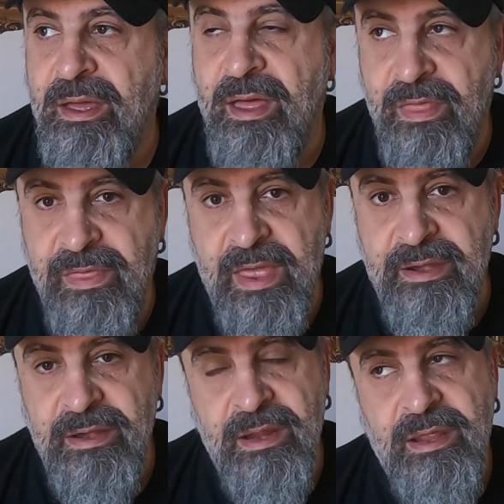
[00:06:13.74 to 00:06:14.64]

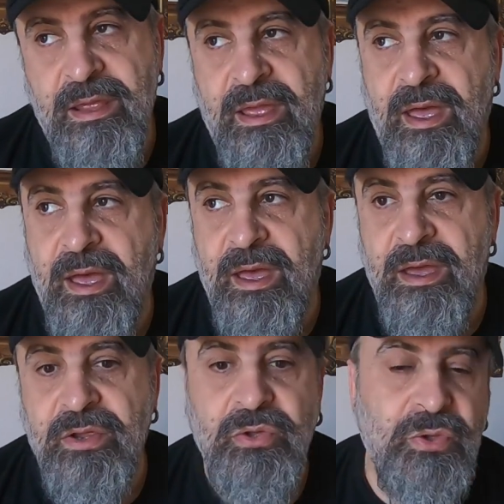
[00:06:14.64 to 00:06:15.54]
then
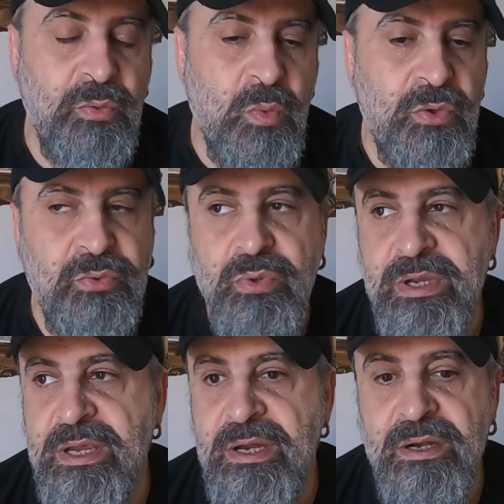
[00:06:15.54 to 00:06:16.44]
uh, you don't want to
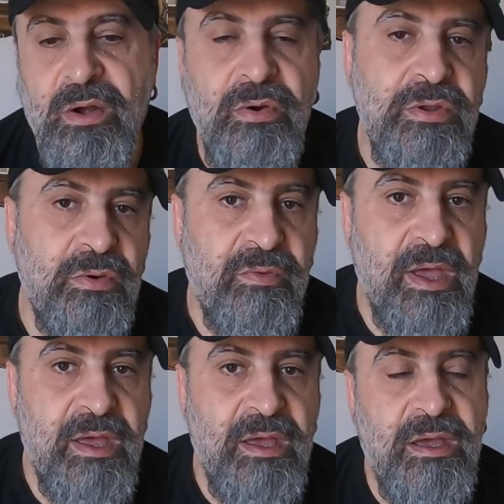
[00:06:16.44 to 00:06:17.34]
hear all your uh,
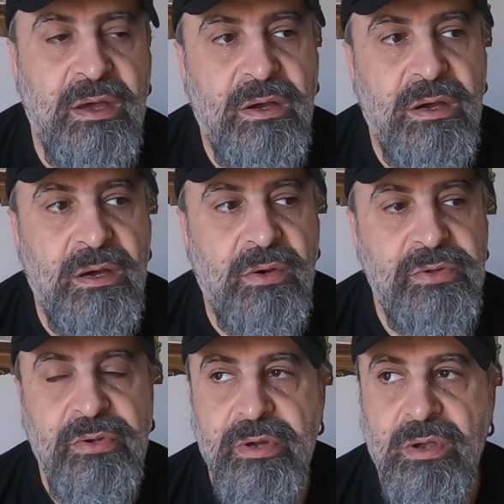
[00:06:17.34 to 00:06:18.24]
uh,
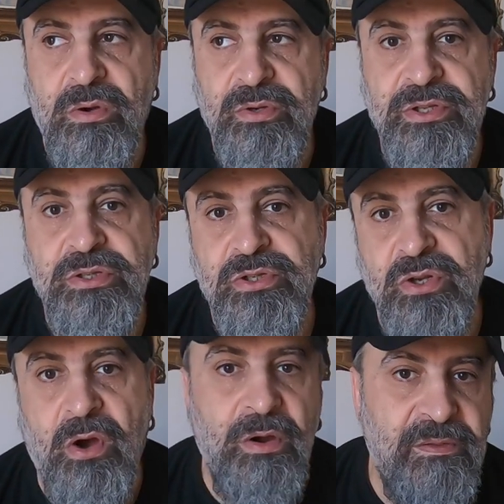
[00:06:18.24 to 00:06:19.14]
audio recordings,
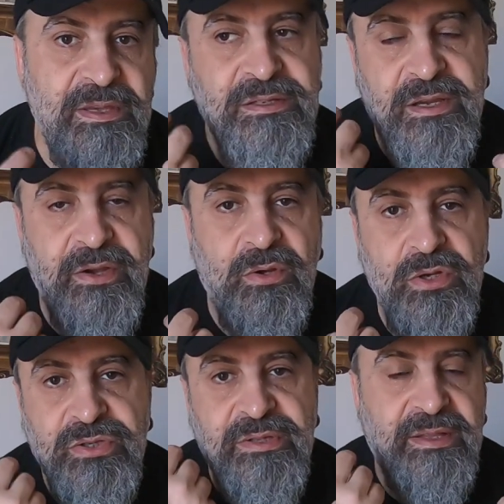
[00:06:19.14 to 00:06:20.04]
all this uh,
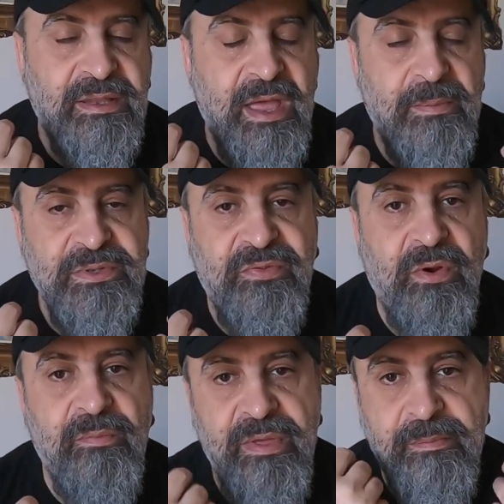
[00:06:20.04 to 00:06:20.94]
noise that comes
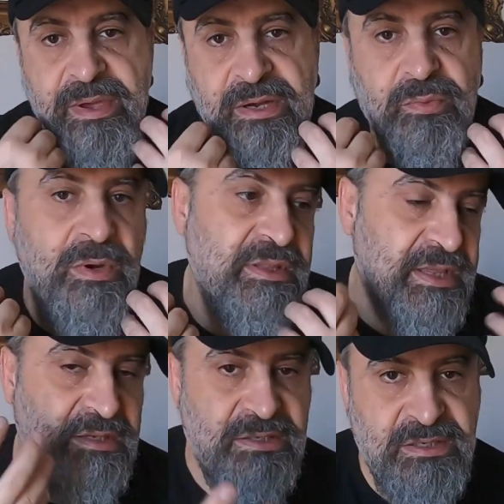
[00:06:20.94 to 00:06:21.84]
from the beard when it
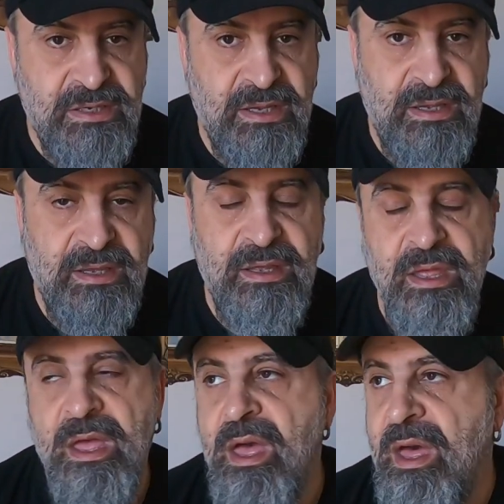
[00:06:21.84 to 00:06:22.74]
touches uh,
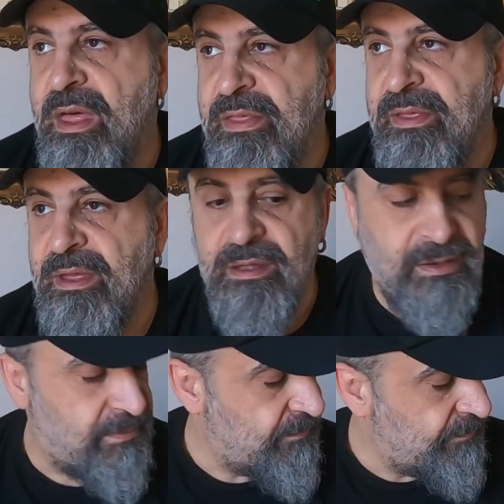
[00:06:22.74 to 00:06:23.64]
uh,
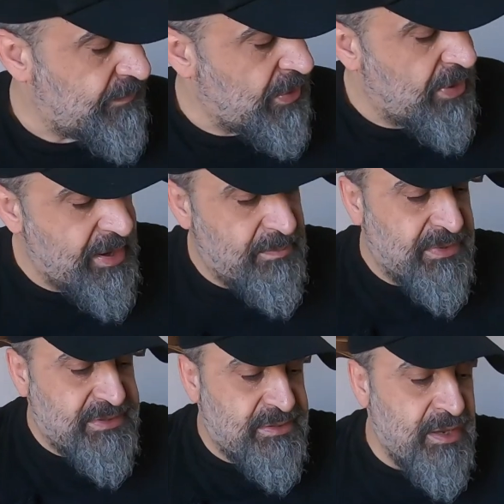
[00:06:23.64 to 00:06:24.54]
the, um, your
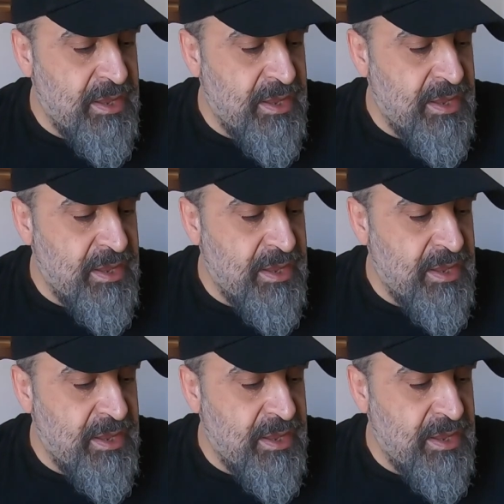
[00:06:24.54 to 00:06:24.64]
helmets.